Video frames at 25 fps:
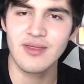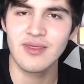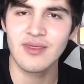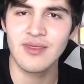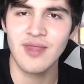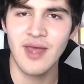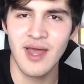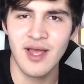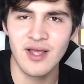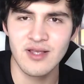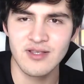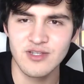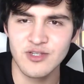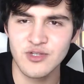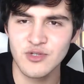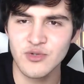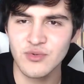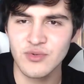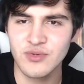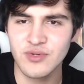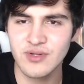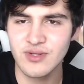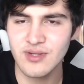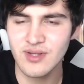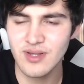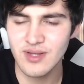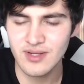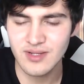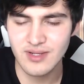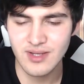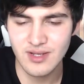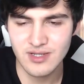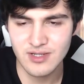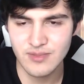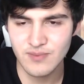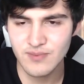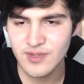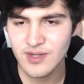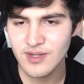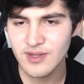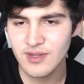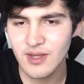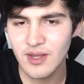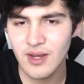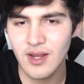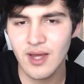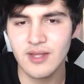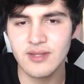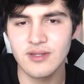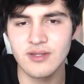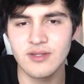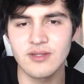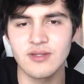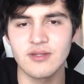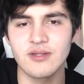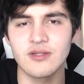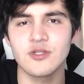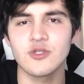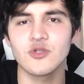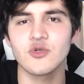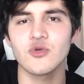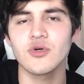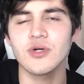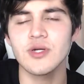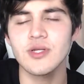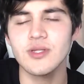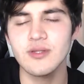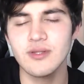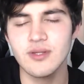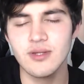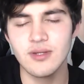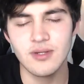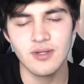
danced to it like doesn't mean that I didn't enjoy it.